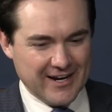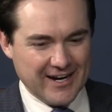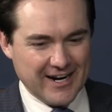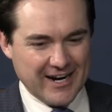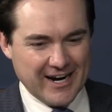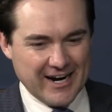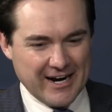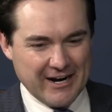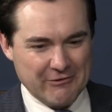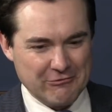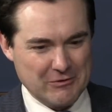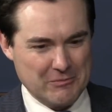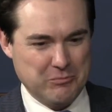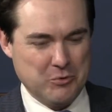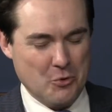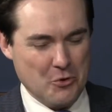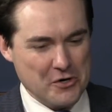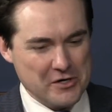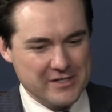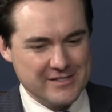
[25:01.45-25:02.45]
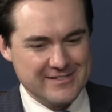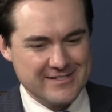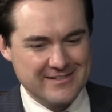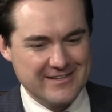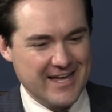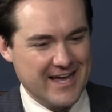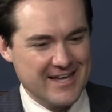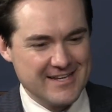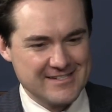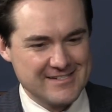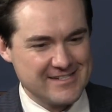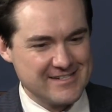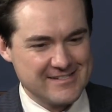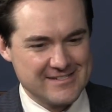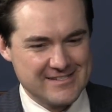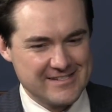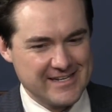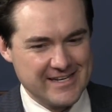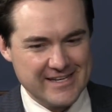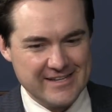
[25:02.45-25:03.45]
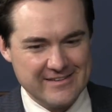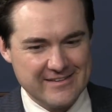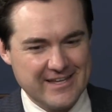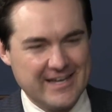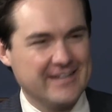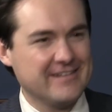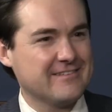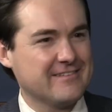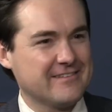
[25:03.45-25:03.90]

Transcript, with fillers: uh, reported to the S E C that